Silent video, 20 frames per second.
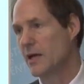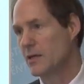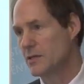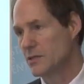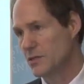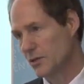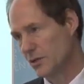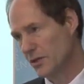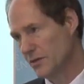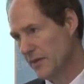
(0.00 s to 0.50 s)

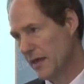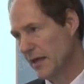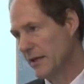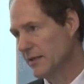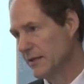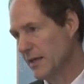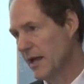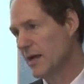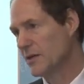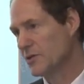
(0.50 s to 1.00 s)
so that they
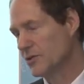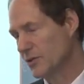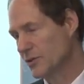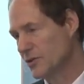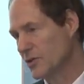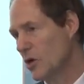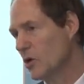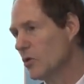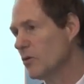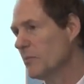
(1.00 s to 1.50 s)
can actually
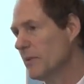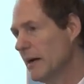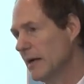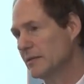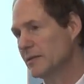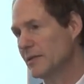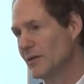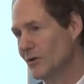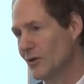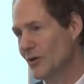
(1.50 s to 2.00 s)
know
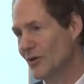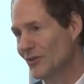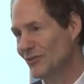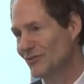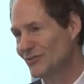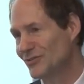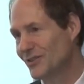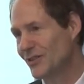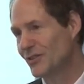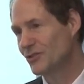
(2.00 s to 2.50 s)
about their
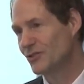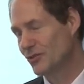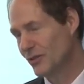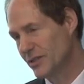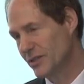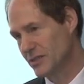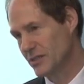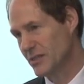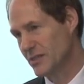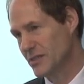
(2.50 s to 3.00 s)
own
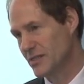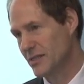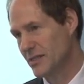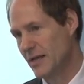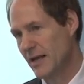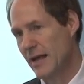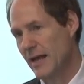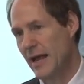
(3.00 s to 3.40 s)
choices